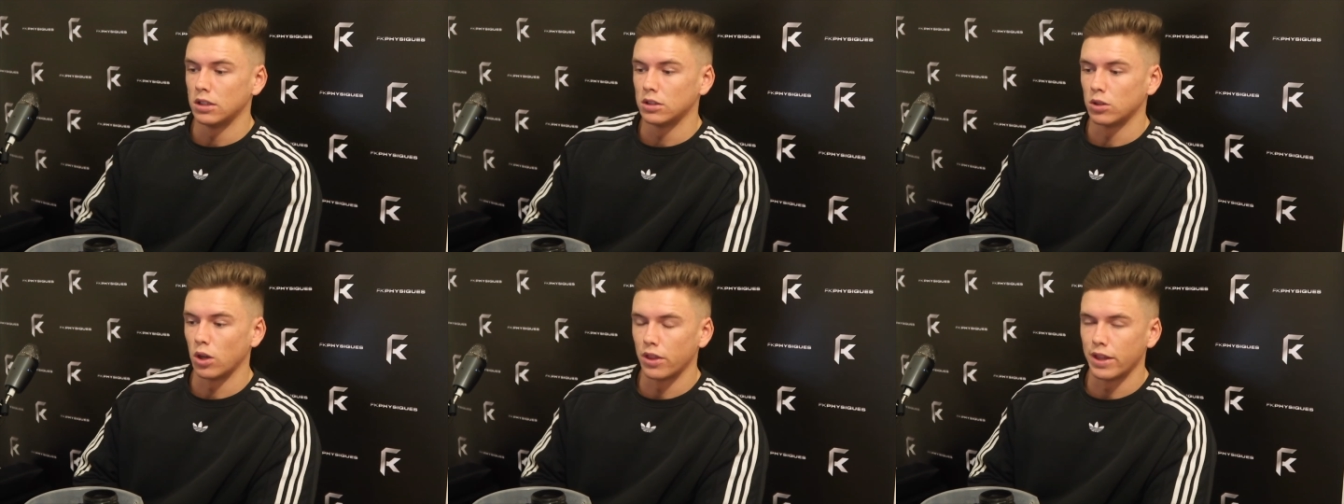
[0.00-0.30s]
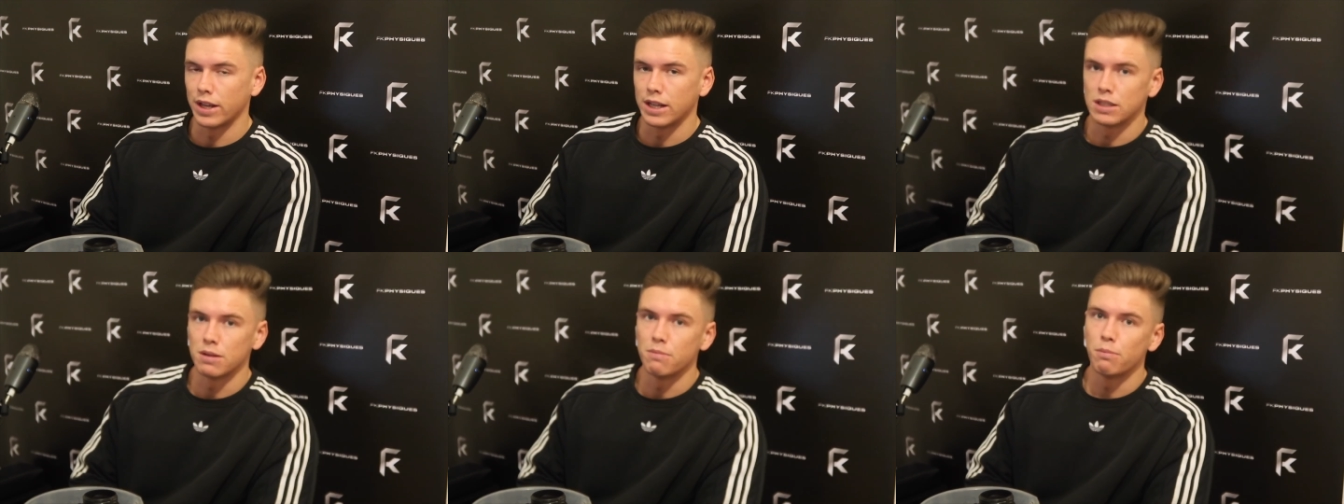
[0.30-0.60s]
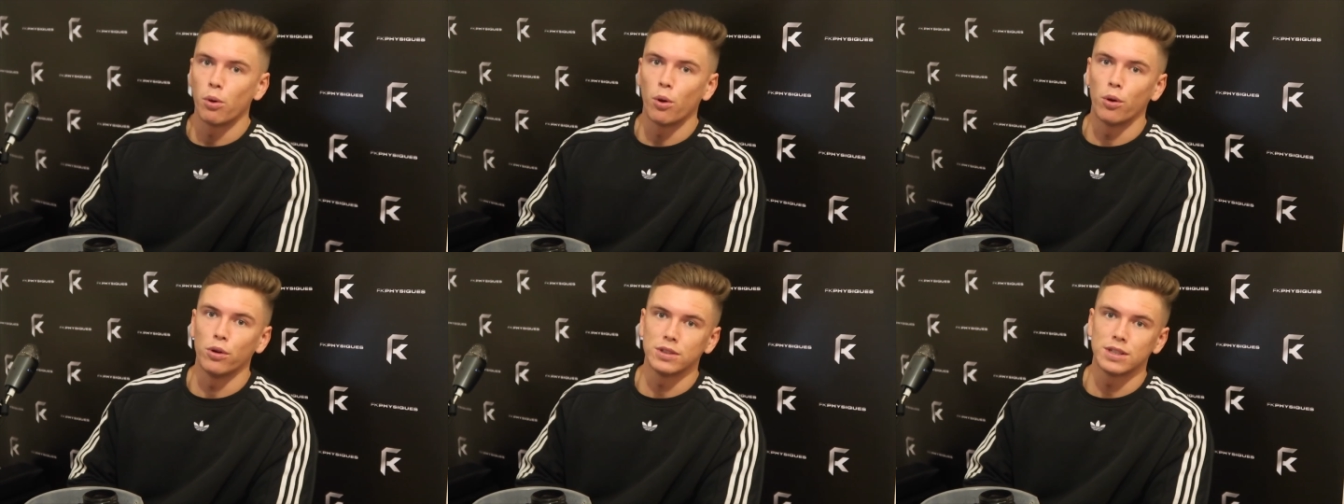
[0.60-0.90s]
So I think it's
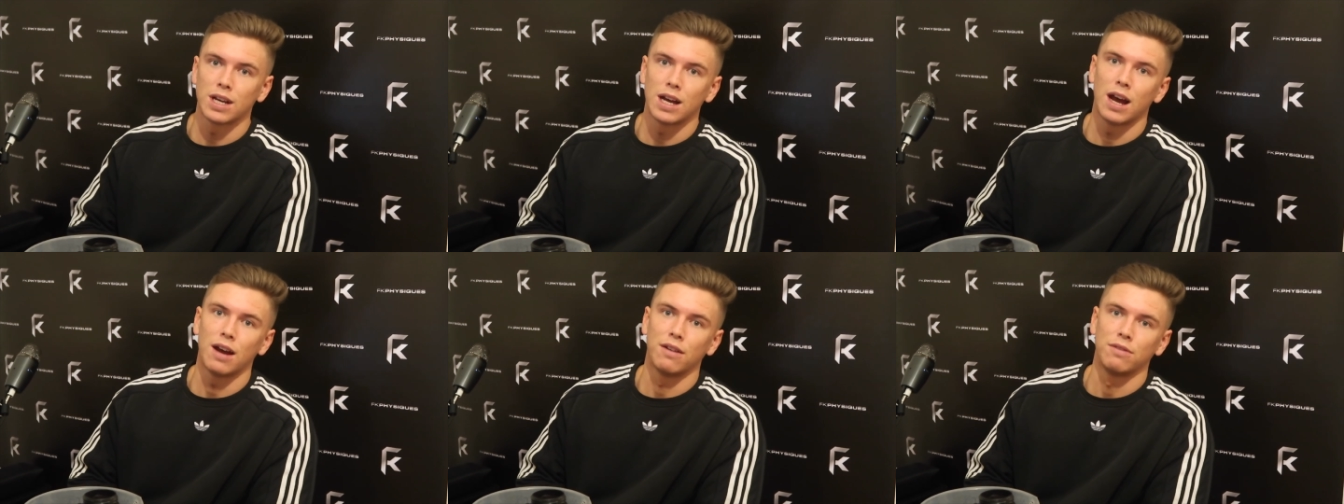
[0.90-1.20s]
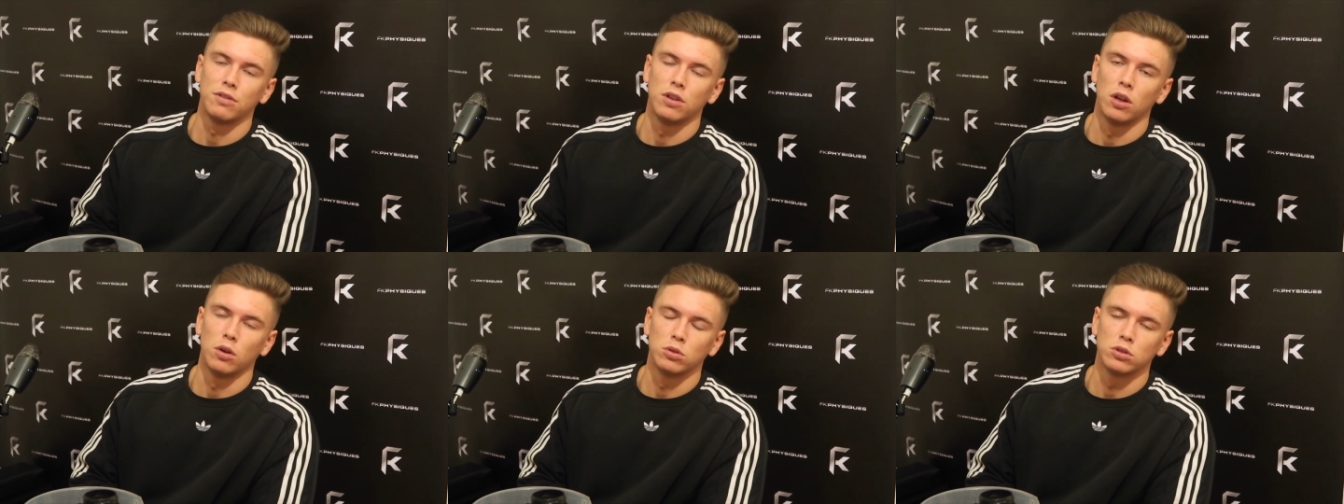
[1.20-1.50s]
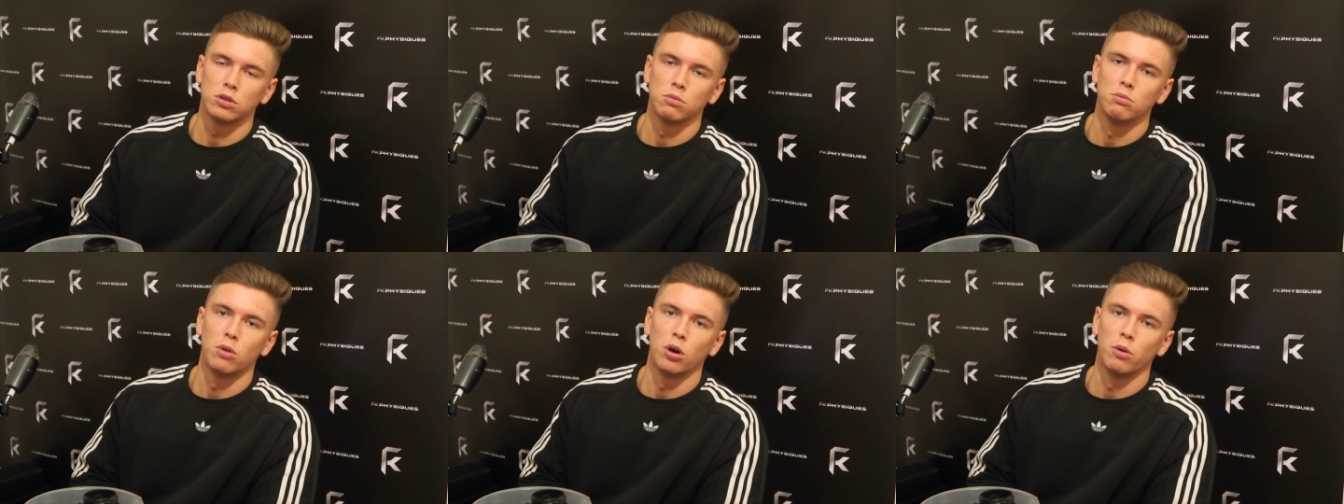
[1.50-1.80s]
important to have, you know,
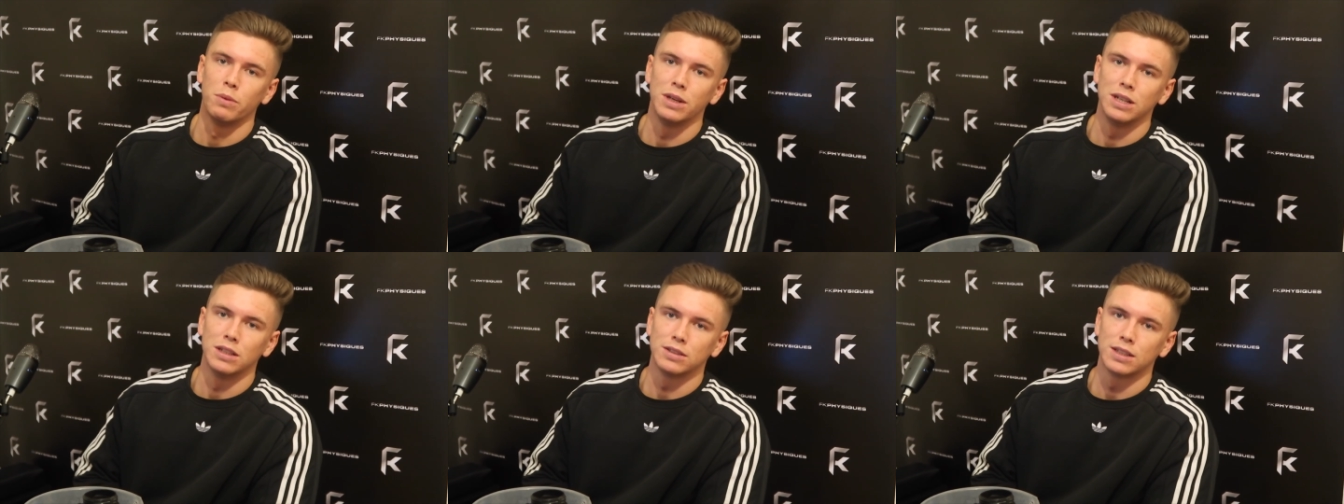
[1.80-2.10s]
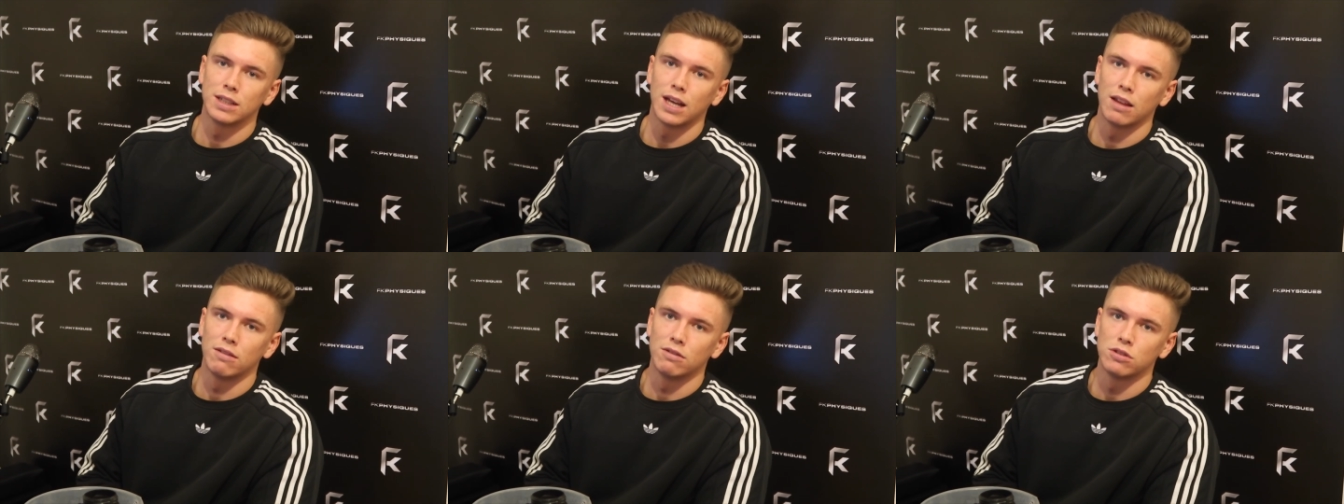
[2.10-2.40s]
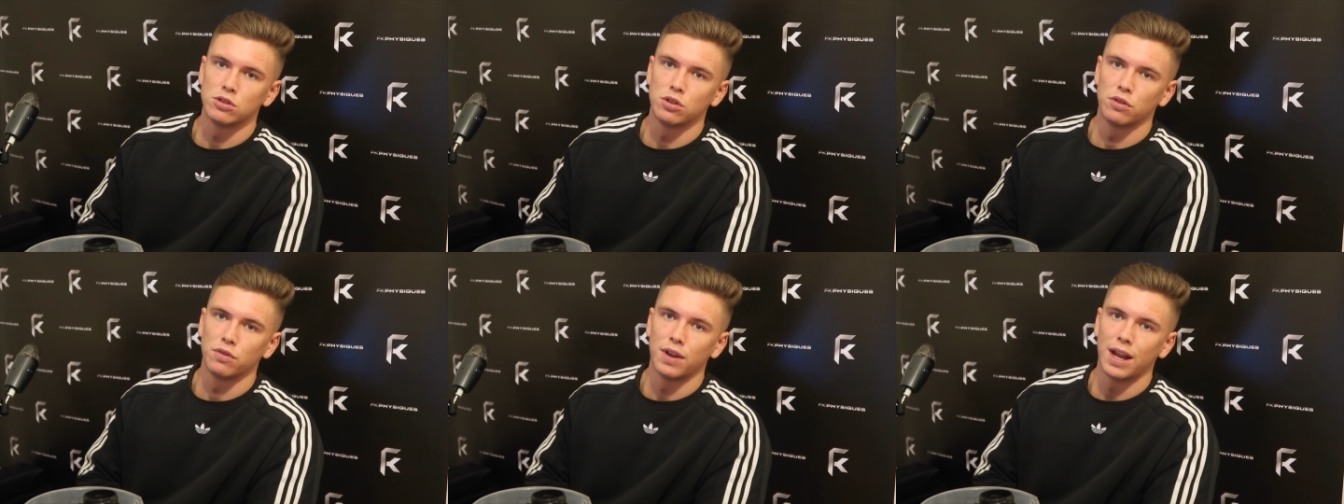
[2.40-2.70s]
some more meals together
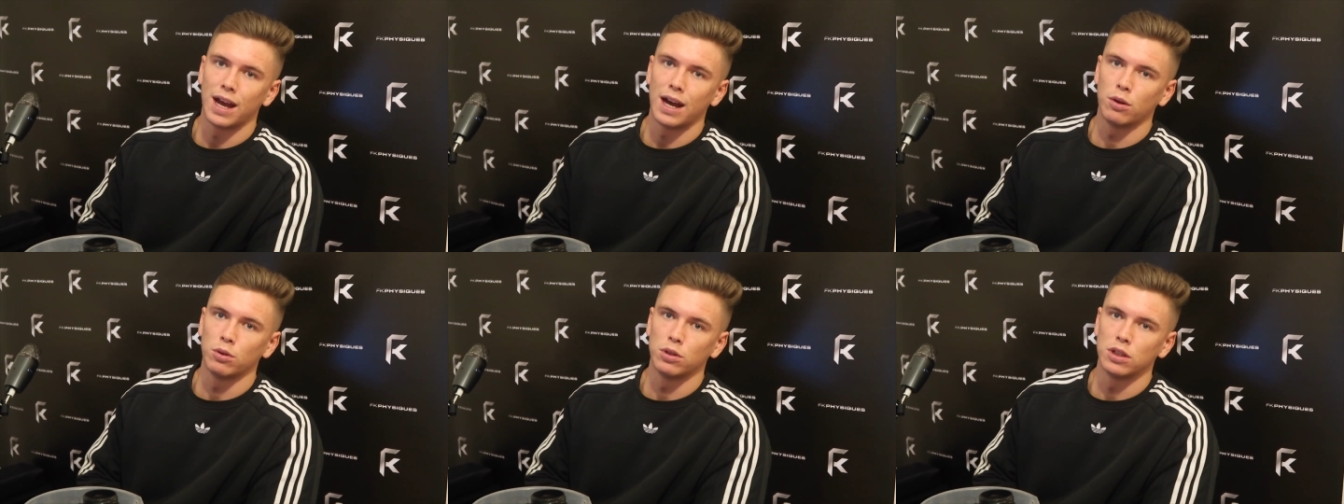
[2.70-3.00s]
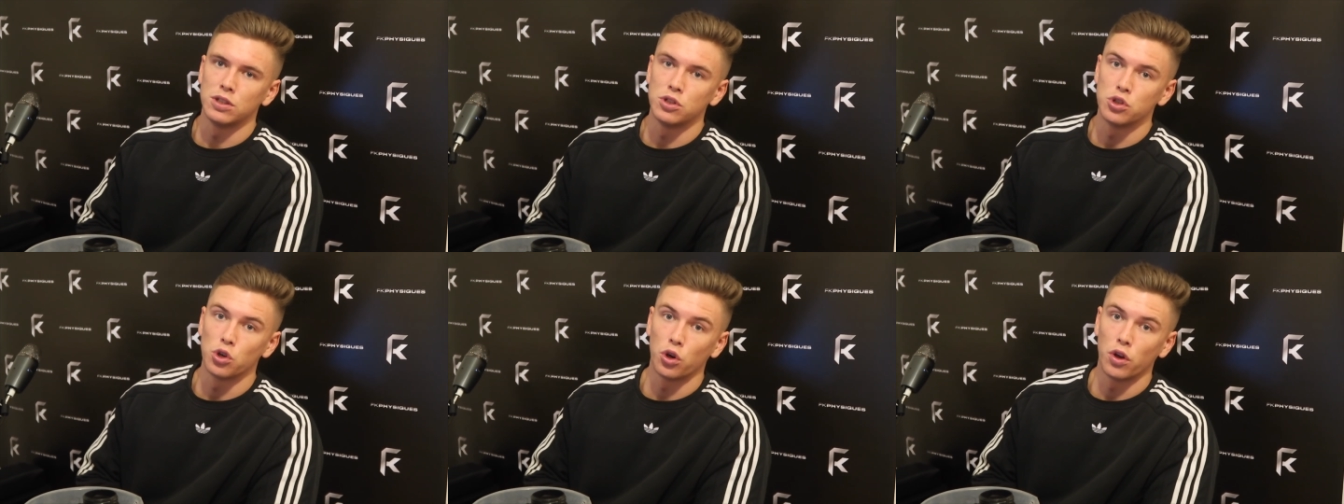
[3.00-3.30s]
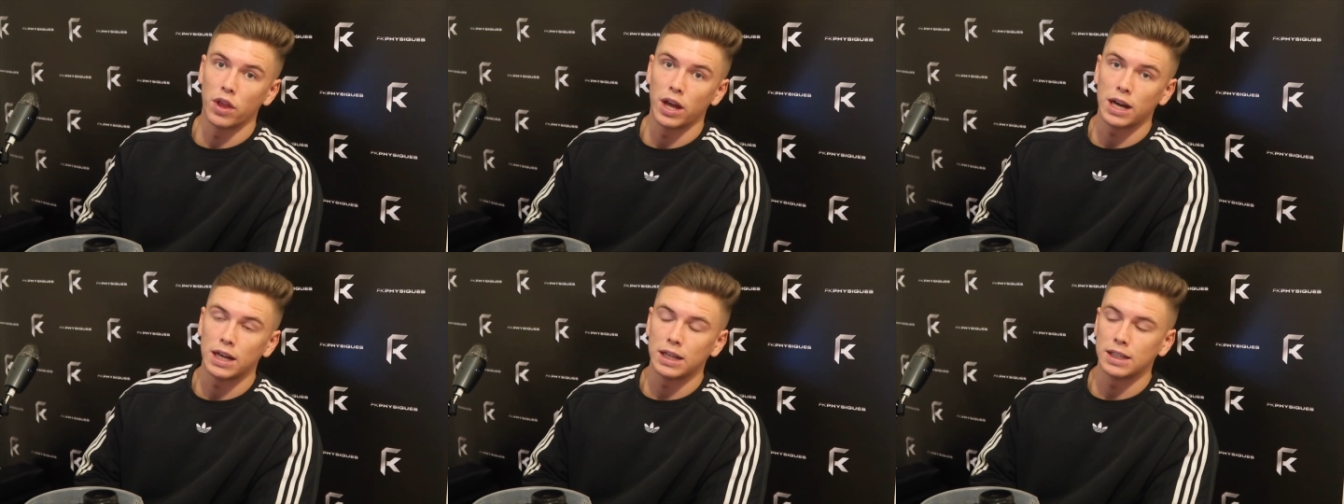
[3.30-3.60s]
and stuff now and
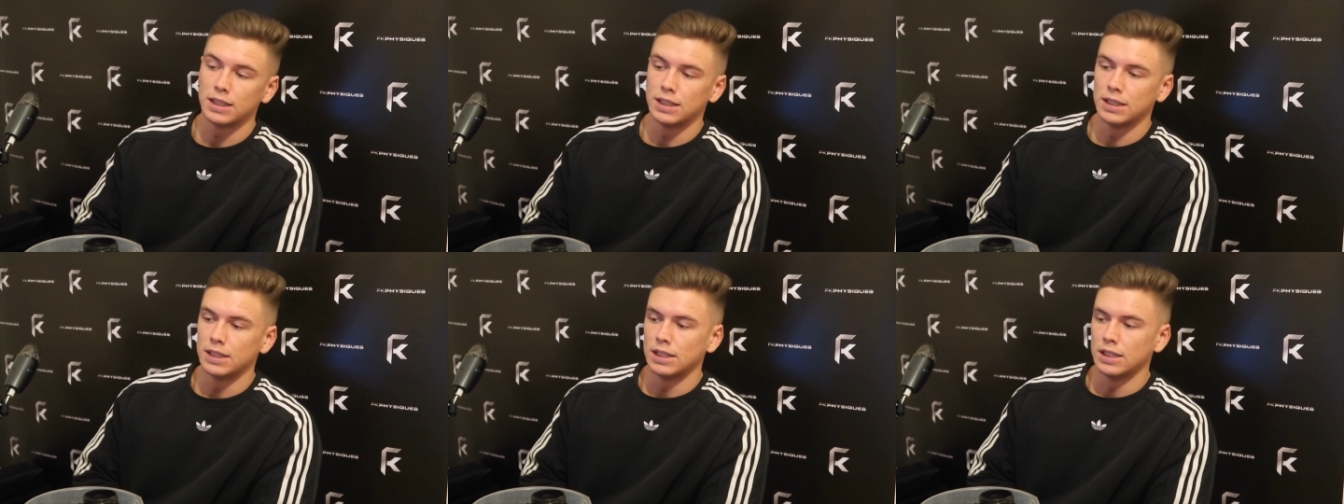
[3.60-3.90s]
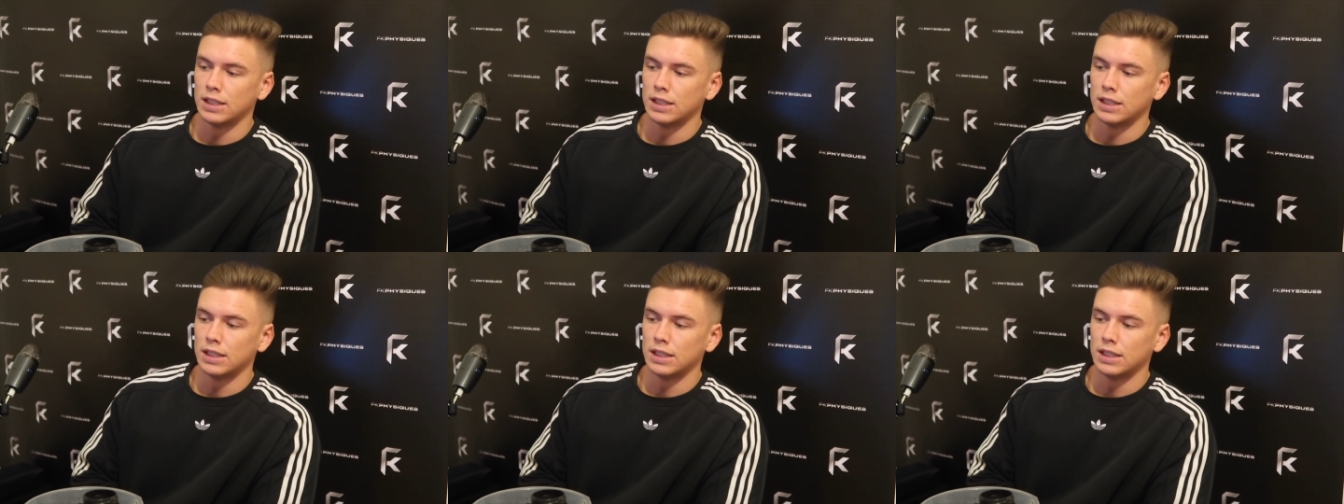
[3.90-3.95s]
enjoy that.